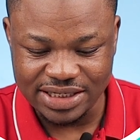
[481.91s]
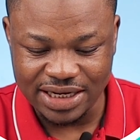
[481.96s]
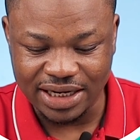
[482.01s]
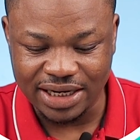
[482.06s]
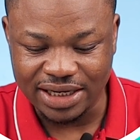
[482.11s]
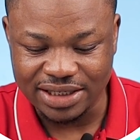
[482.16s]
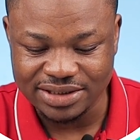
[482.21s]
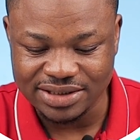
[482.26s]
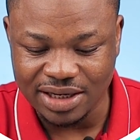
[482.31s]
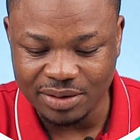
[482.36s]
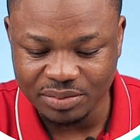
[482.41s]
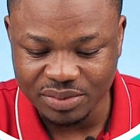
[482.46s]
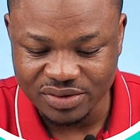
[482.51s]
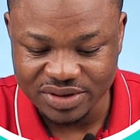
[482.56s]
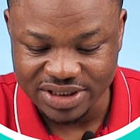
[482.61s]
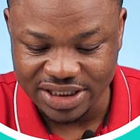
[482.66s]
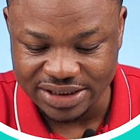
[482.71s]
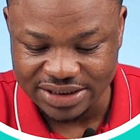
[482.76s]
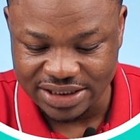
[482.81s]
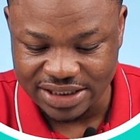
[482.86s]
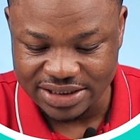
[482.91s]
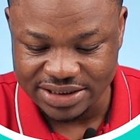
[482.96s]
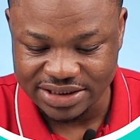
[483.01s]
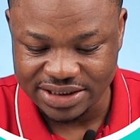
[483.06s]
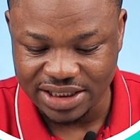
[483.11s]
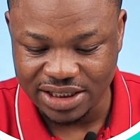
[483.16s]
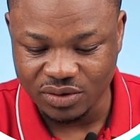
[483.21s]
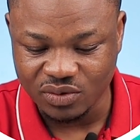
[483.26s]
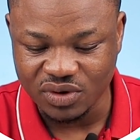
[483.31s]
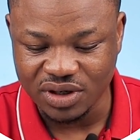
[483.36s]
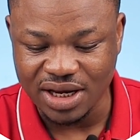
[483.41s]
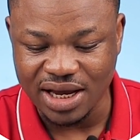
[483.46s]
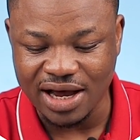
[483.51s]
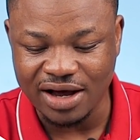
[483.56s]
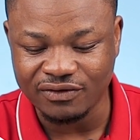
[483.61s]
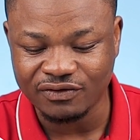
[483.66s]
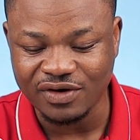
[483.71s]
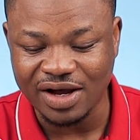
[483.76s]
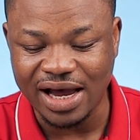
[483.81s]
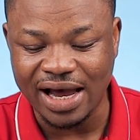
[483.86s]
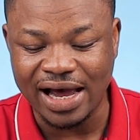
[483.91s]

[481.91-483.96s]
see an example sentence here. We have